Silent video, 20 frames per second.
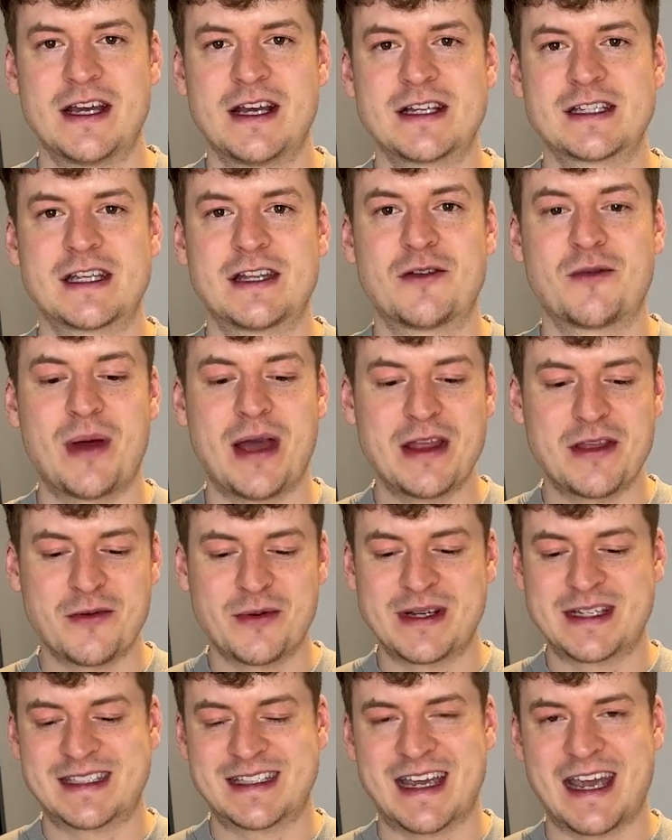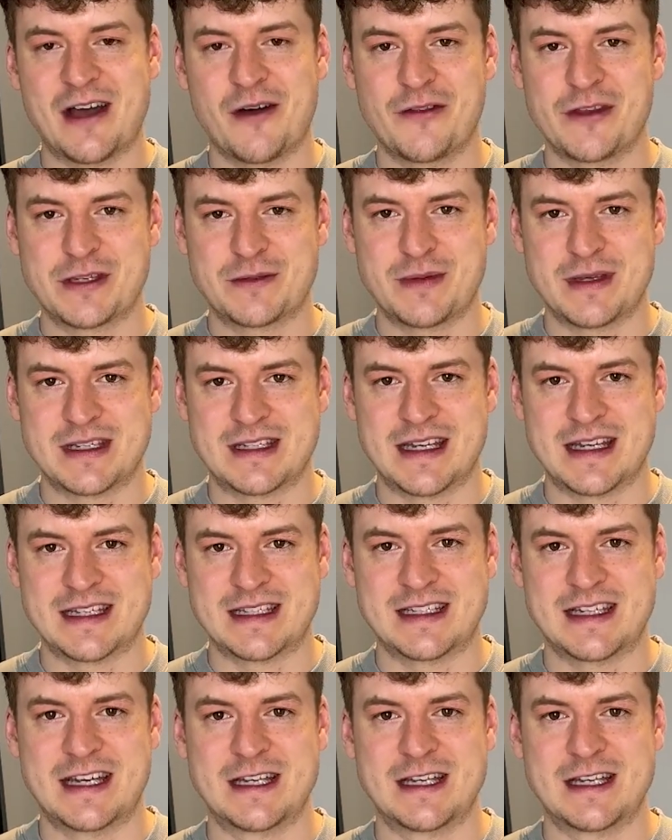So the way that we scale this business